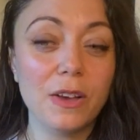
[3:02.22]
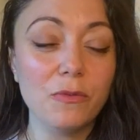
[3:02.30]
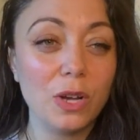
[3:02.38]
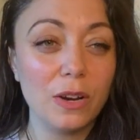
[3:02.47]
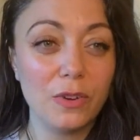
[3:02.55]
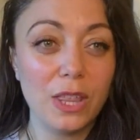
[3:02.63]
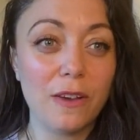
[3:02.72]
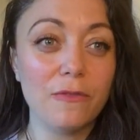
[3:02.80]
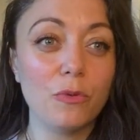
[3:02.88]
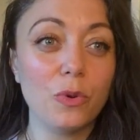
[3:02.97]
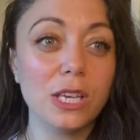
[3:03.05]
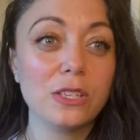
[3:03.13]
of whatever that
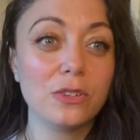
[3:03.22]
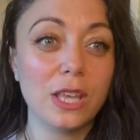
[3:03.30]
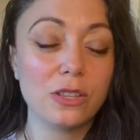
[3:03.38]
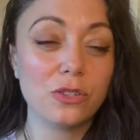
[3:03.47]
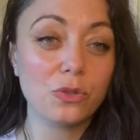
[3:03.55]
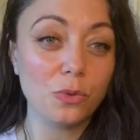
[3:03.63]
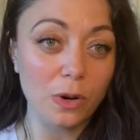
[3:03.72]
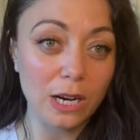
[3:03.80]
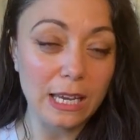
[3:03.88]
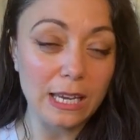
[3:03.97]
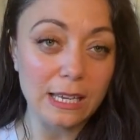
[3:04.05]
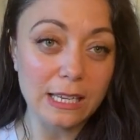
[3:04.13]
voice or that
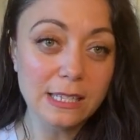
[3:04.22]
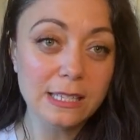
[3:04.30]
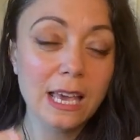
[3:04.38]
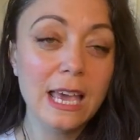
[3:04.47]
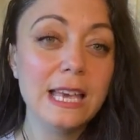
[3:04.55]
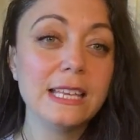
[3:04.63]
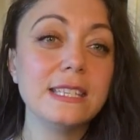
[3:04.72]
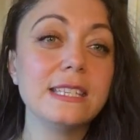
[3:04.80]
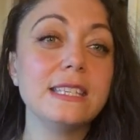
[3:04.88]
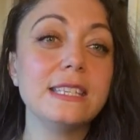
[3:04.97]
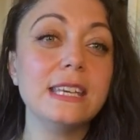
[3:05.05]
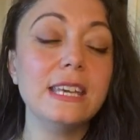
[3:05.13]
story is,
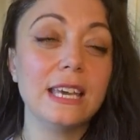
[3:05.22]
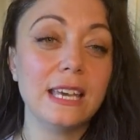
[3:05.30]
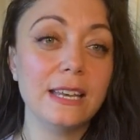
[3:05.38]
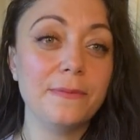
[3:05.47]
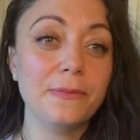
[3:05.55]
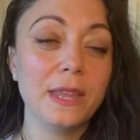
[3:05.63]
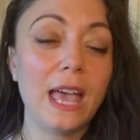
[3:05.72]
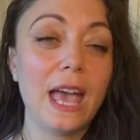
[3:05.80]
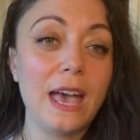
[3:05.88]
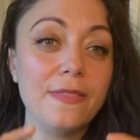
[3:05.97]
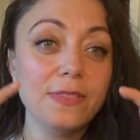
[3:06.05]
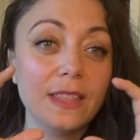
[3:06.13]
see it,
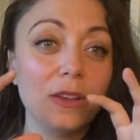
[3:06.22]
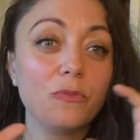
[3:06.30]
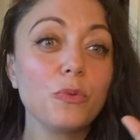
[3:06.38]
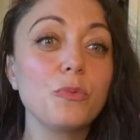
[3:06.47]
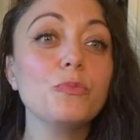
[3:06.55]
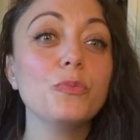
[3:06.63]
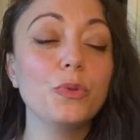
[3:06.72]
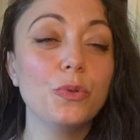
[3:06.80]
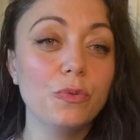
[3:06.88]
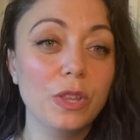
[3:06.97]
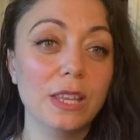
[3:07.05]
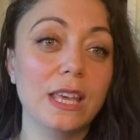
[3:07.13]
and then
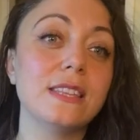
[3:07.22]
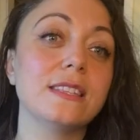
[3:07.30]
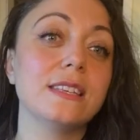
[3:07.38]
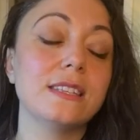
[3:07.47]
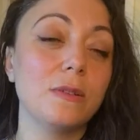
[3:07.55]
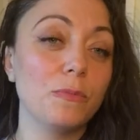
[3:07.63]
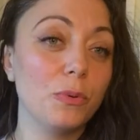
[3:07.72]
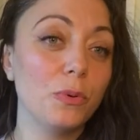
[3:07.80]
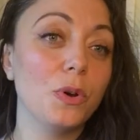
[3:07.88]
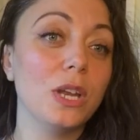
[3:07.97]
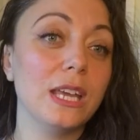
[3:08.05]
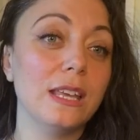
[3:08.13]
remove the lenses and
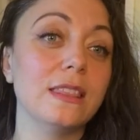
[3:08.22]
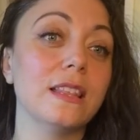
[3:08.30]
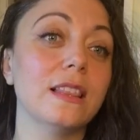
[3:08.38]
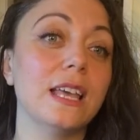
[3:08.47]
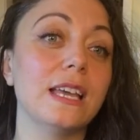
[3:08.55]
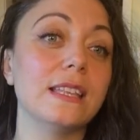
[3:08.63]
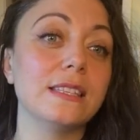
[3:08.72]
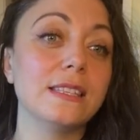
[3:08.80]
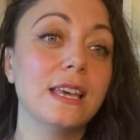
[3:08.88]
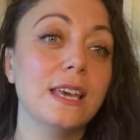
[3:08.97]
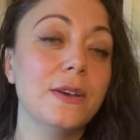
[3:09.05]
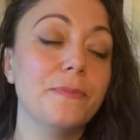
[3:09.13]
put in the lens
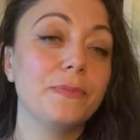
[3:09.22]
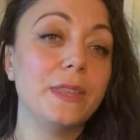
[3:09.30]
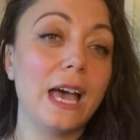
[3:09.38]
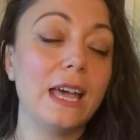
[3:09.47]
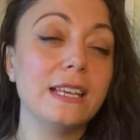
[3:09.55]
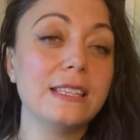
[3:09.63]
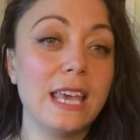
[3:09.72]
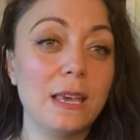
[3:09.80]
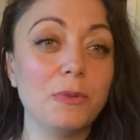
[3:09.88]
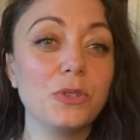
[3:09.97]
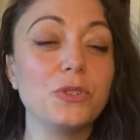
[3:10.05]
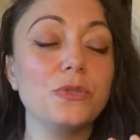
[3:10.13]
that is
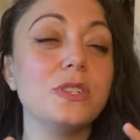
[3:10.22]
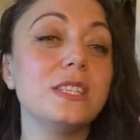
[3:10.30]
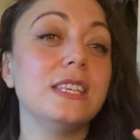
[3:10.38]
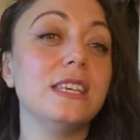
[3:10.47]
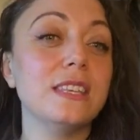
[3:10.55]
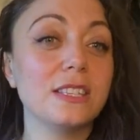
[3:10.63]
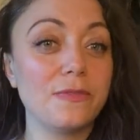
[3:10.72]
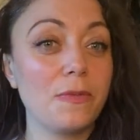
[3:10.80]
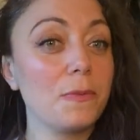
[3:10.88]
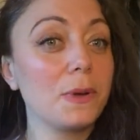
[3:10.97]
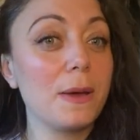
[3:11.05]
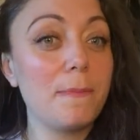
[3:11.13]
able to see this
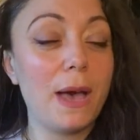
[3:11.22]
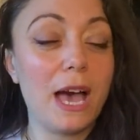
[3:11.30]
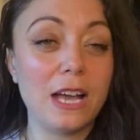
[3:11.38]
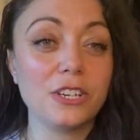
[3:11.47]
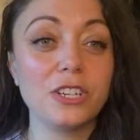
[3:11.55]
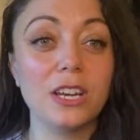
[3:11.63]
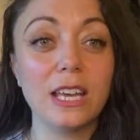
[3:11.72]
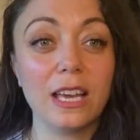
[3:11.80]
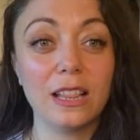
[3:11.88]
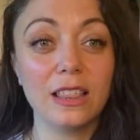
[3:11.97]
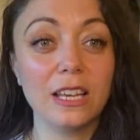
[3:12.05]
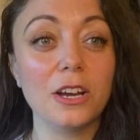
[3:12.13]
from a compassionate,
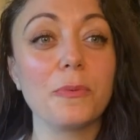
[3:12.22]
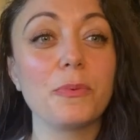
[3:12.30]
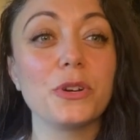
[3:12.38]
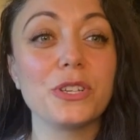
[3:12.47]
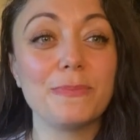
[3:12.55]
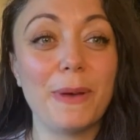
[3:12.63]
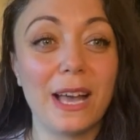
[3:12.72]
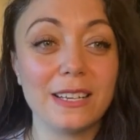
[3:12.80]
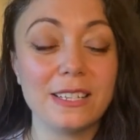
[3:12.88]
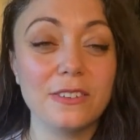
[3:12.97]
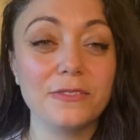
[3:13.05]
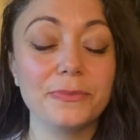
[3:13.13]
clear
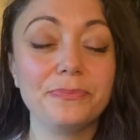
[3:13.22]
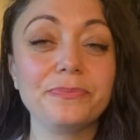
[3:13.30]
perspective.